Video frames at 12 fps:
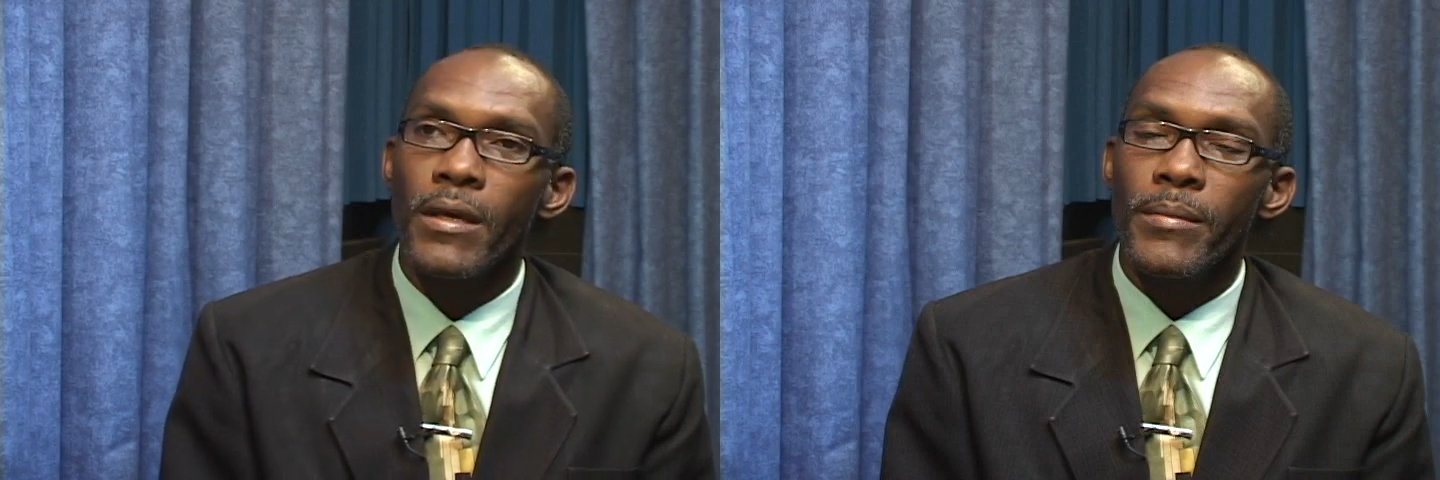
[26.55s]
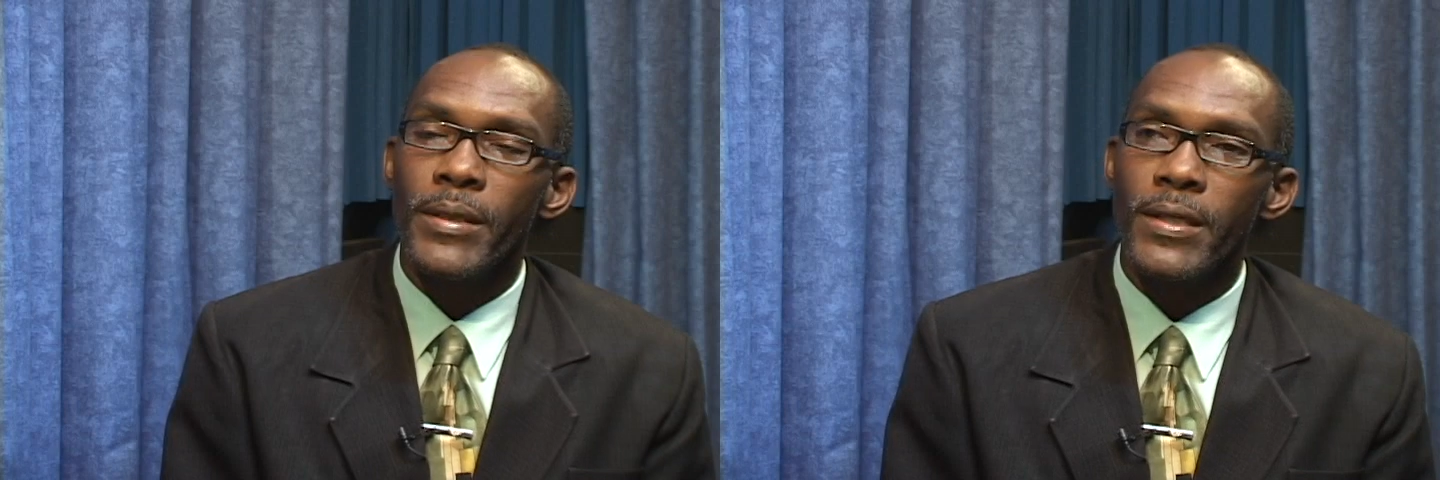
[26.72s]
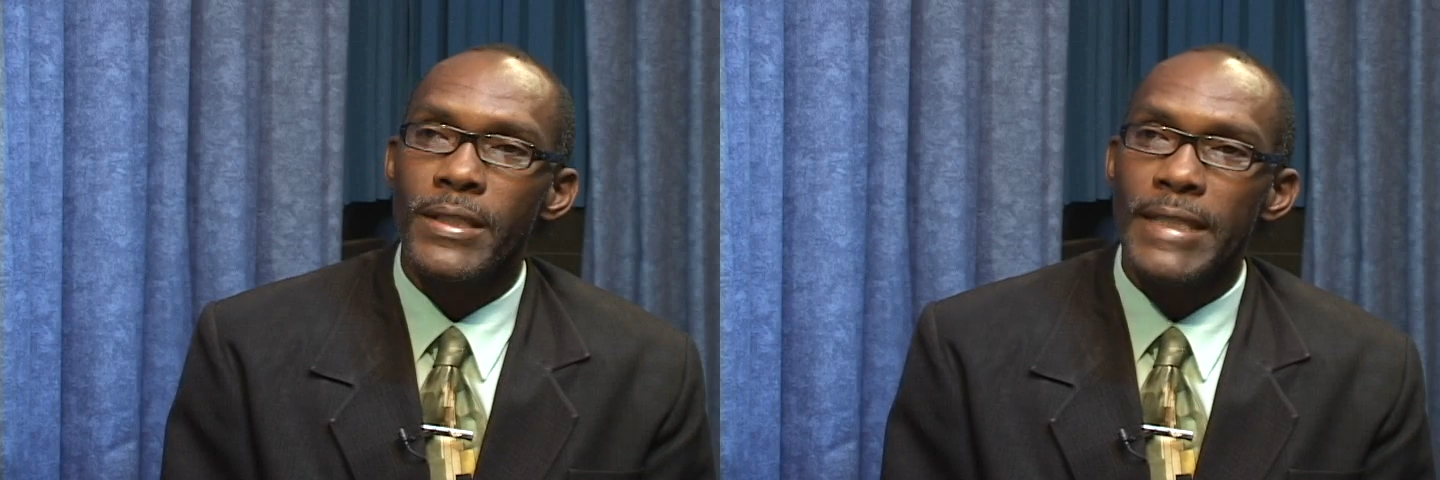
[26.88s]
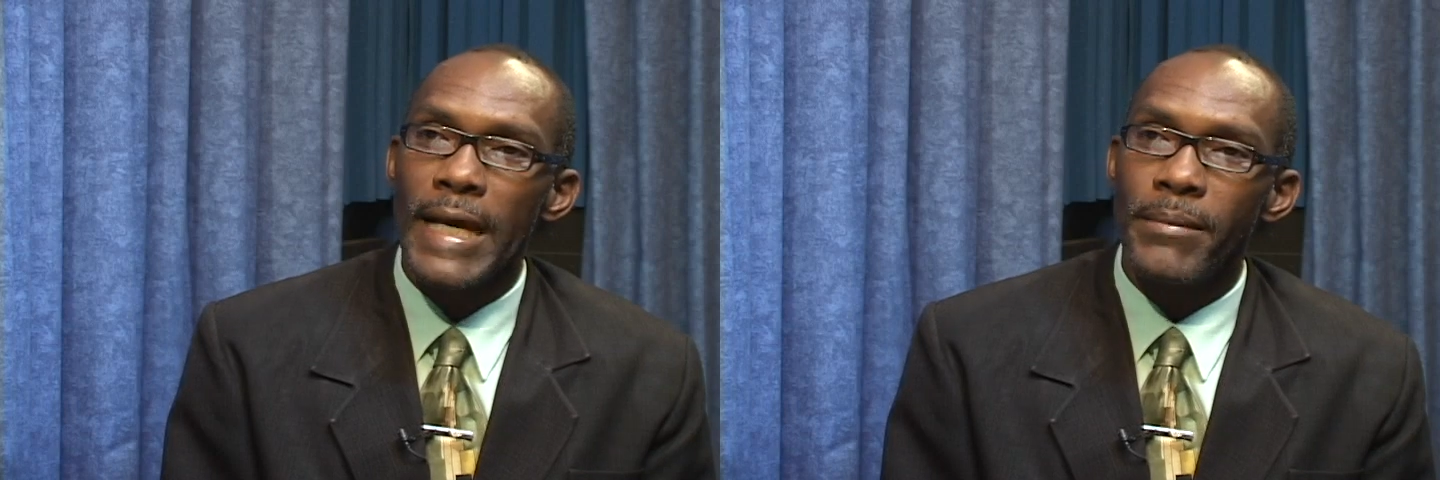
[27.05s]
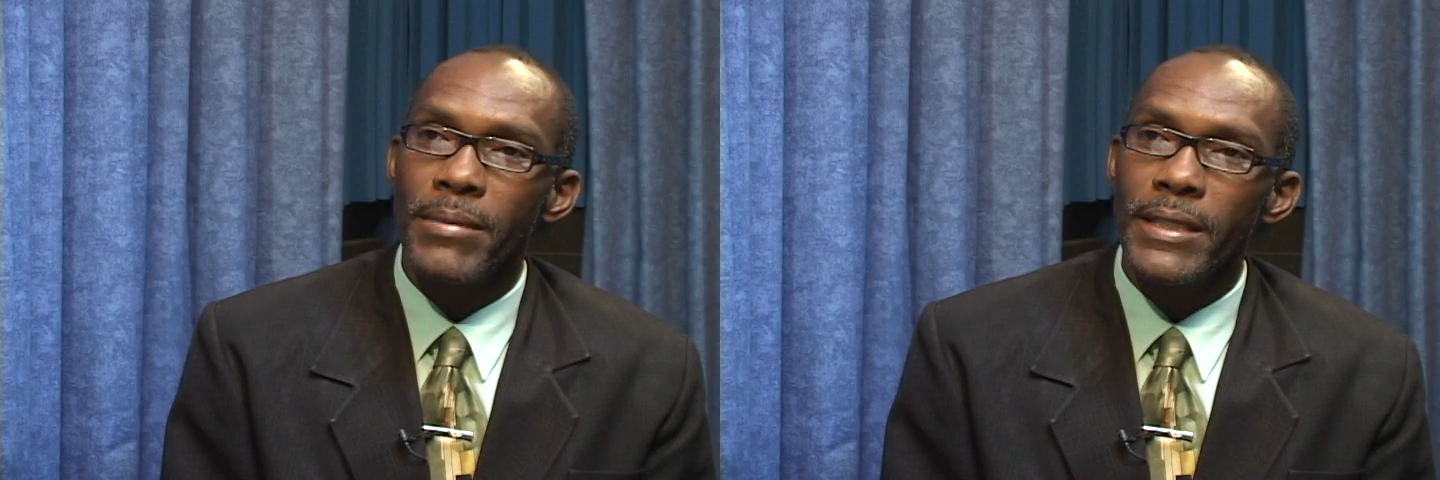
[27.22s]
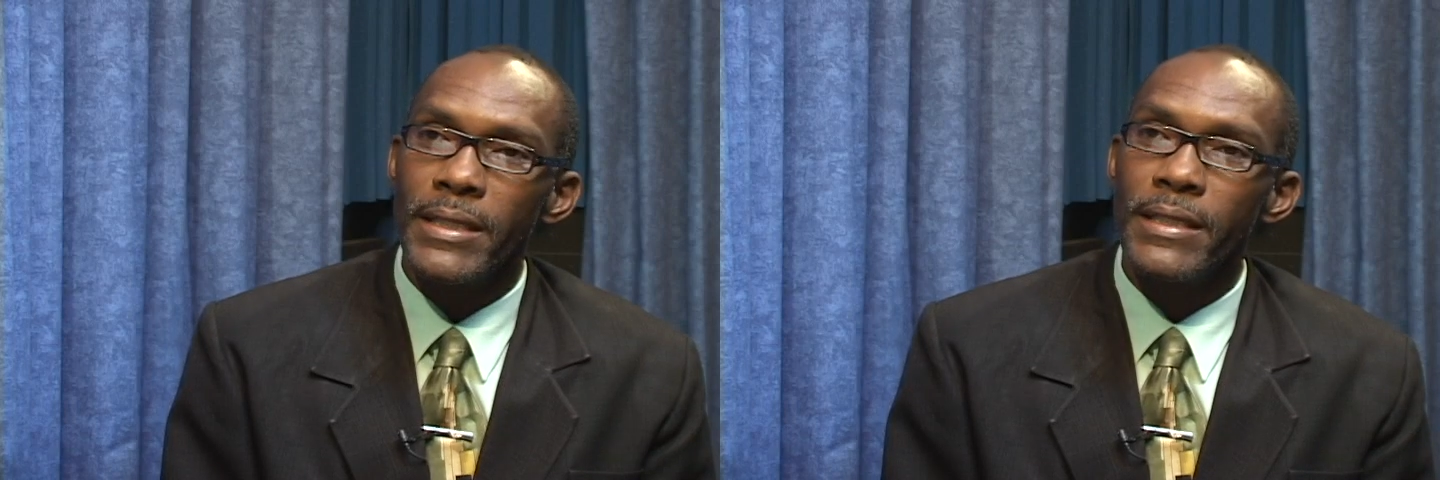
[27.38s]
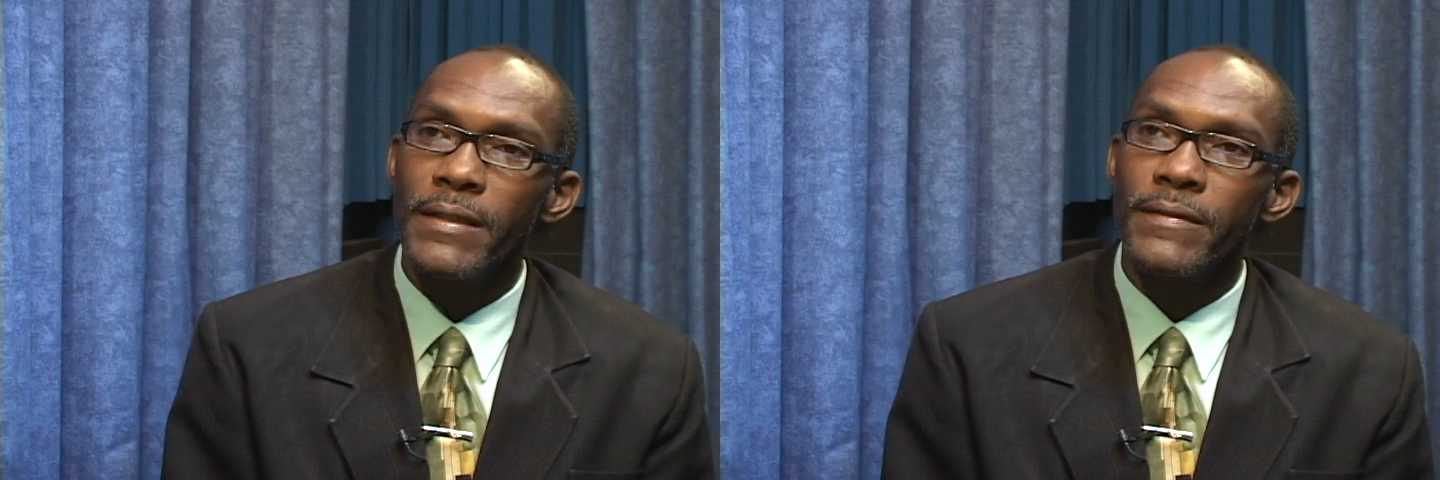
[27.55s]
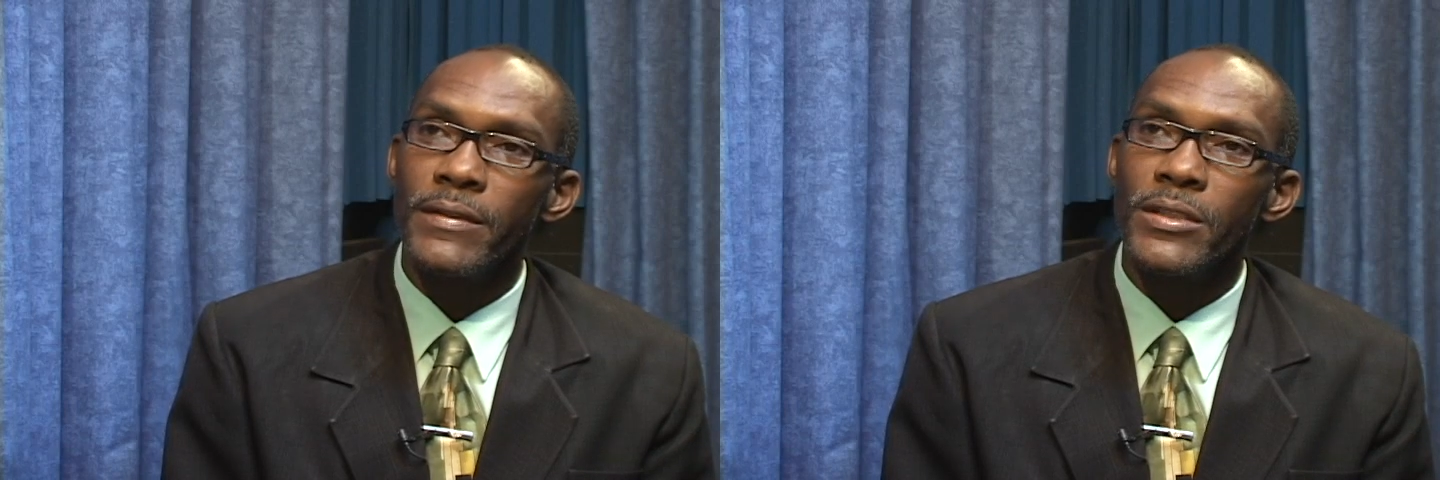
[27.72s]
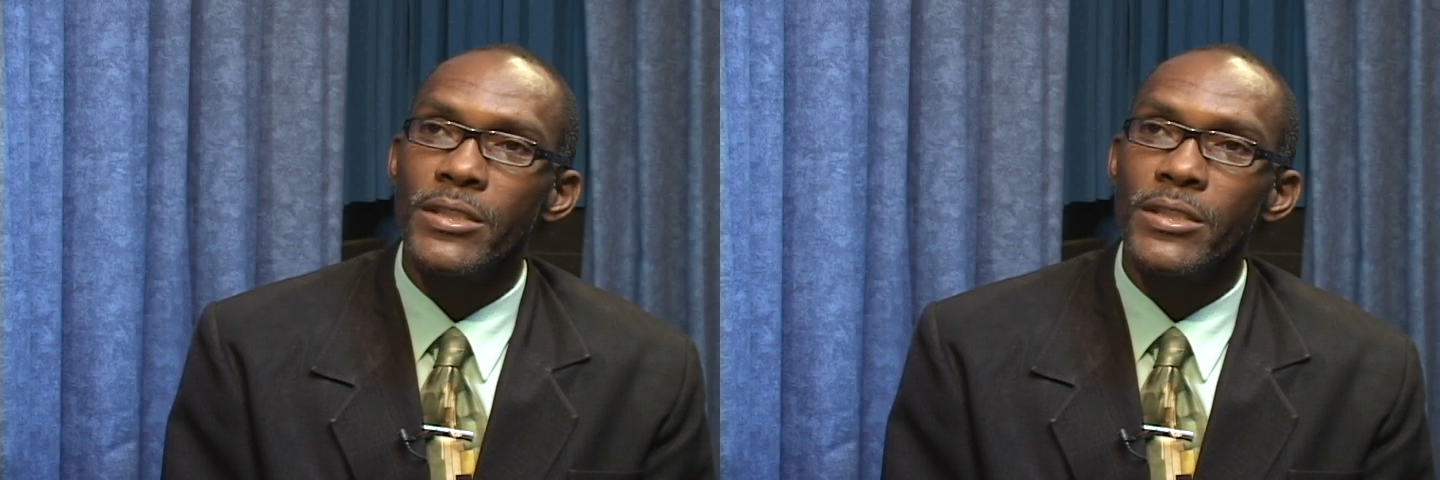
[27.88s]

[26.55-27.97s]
because I believe